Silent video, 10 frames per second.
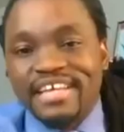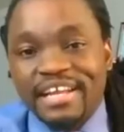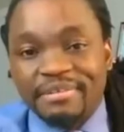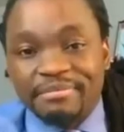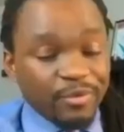
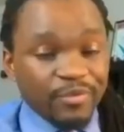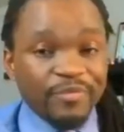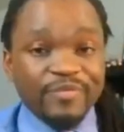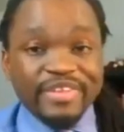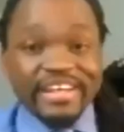That's your
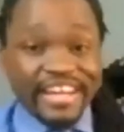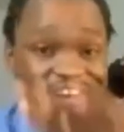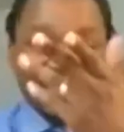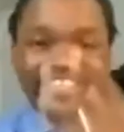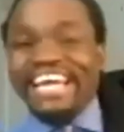question.
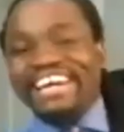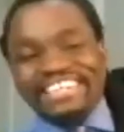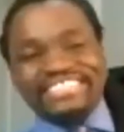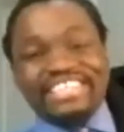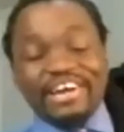Oh
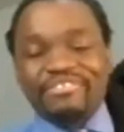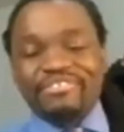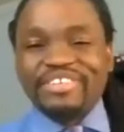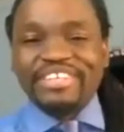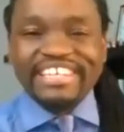yeah,
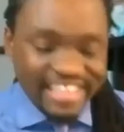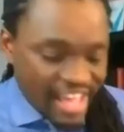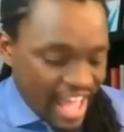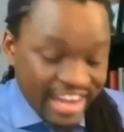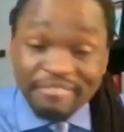definitely,
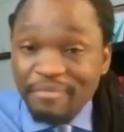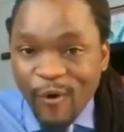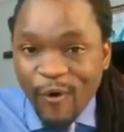and more.